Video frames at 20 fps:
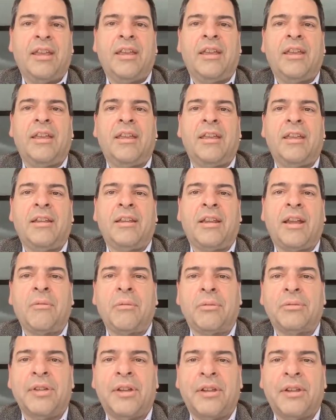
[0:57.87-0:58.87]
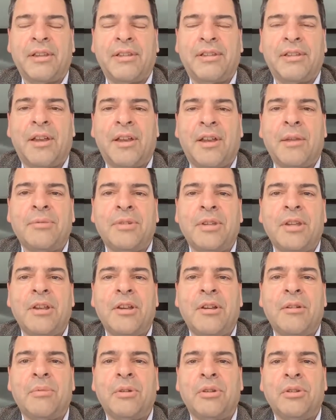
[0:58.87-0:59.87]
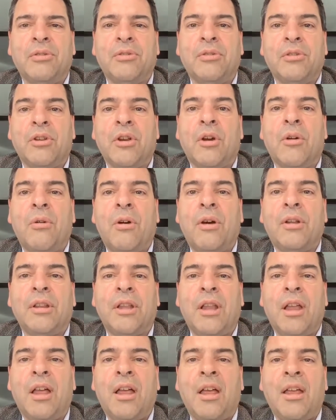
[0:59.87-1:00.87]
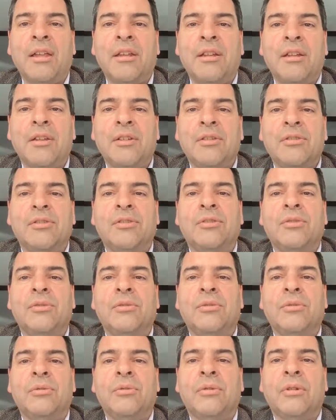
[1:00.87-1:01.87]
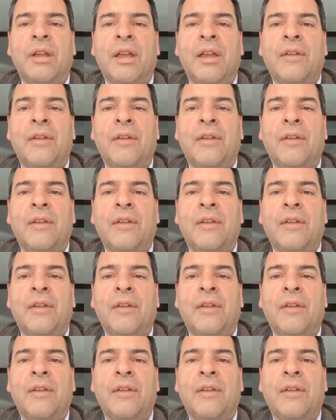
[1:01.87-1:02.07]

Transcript: And I won't tell you the times here, but you could go online to